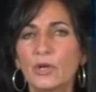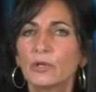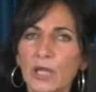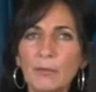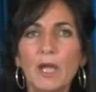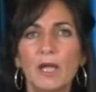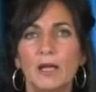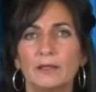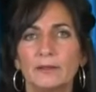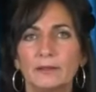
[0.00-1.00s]
So come
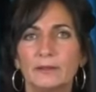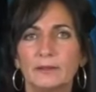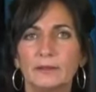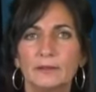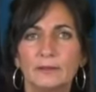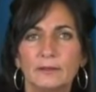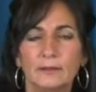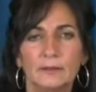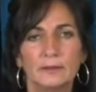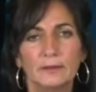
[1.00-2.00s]
on.
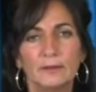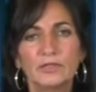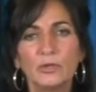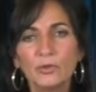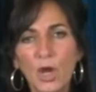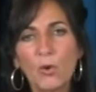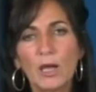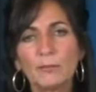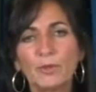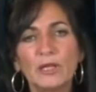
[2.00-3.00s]
So
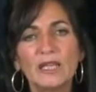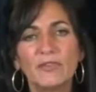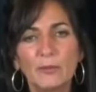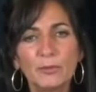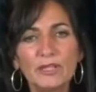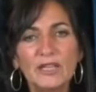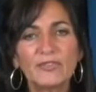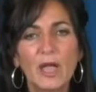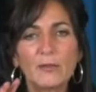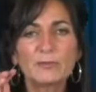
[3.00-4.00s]
no unbelief.
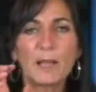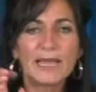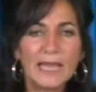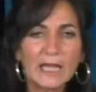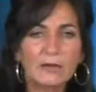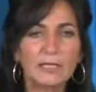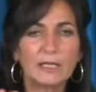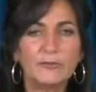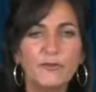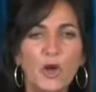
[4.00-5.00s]
Unbelief comes by
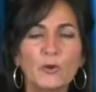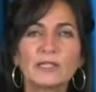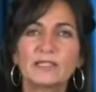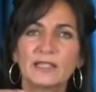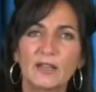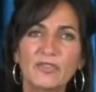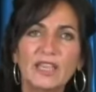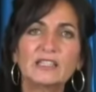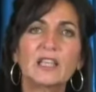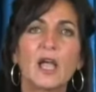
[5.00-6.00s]
hearing and focusing
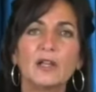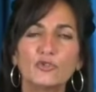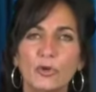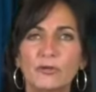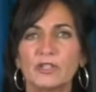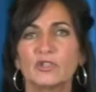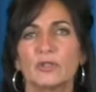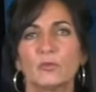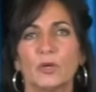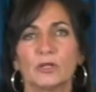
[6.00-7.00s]
on things
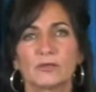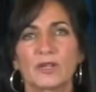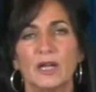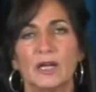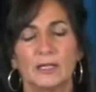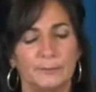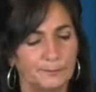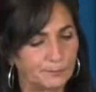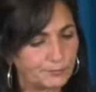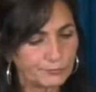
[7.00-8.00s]
contrary to the Word of God.